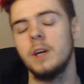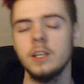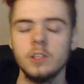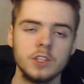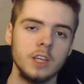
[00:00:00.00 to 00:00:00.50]
But
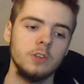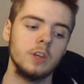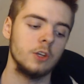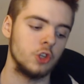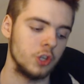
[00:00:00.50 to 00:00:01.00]
I just thought
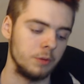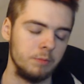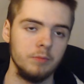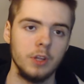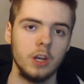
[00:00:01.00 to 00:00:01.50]
you guys should,
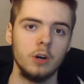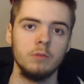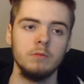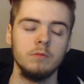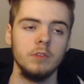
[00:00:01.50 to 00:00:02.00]
you
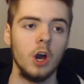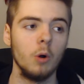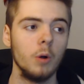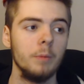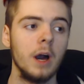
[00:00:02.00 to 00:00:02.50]
know,
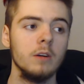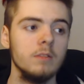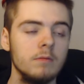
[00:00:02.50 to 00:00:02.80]
know about